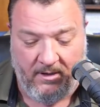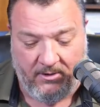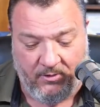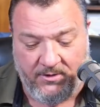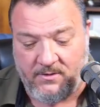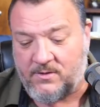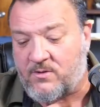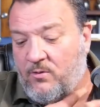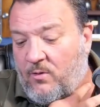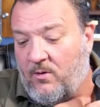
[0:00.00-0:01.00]
Christian
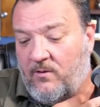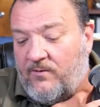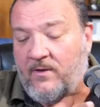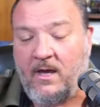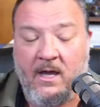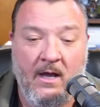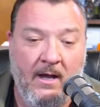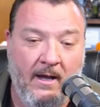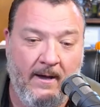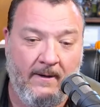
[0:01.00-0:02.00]
schools,
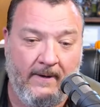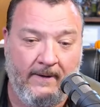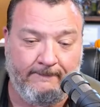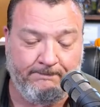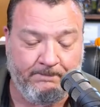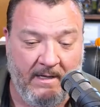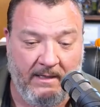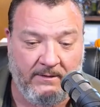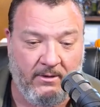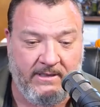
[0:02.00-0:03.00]
I
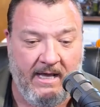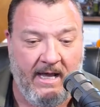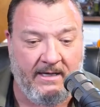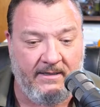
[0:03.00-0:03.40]
look at,